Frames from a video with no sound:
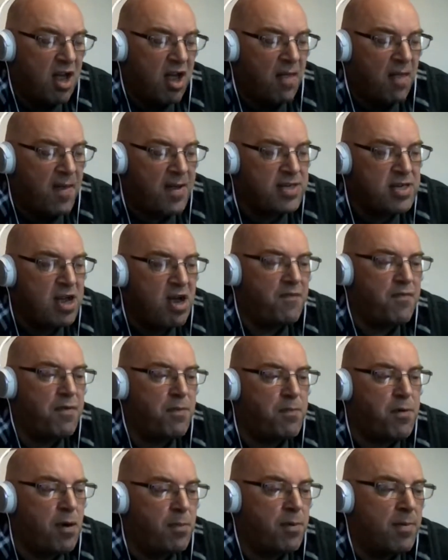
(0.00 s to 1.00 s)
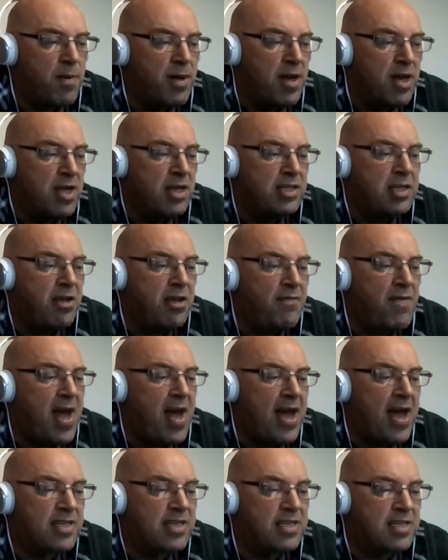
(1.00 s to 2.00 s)
That's half the problem. So
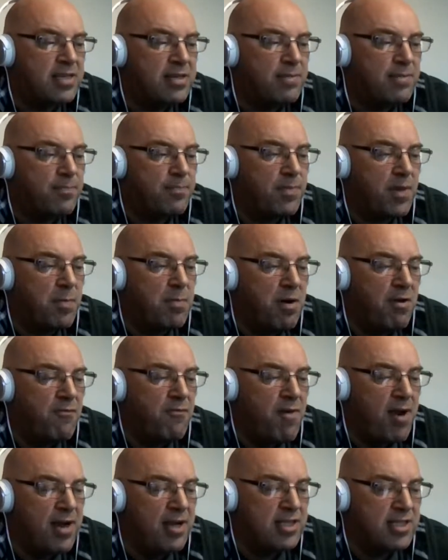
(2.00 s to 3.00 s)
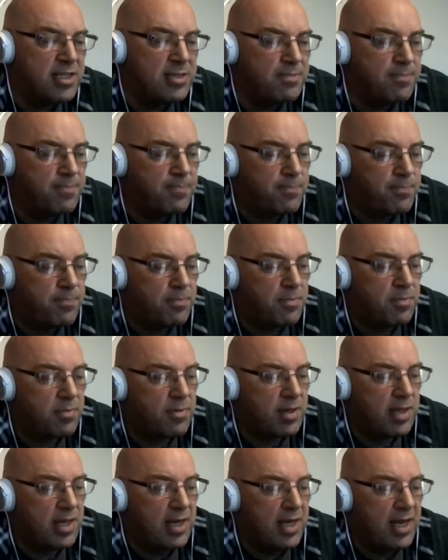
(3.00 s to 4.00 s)
that, my friends,
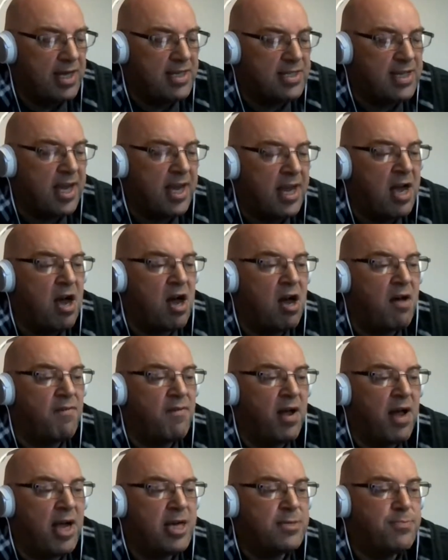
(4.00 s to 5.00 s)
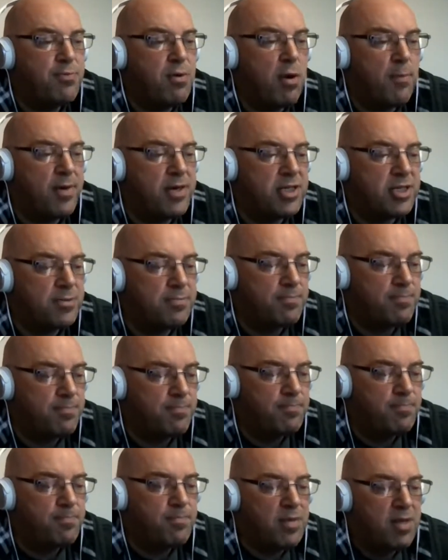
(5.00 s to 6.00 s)
is King Arthur as
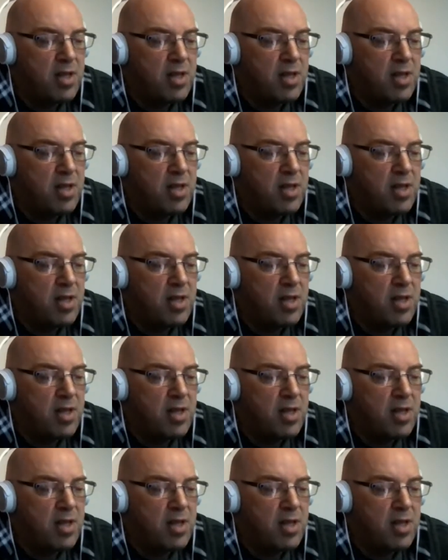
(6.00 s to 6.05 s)
promised.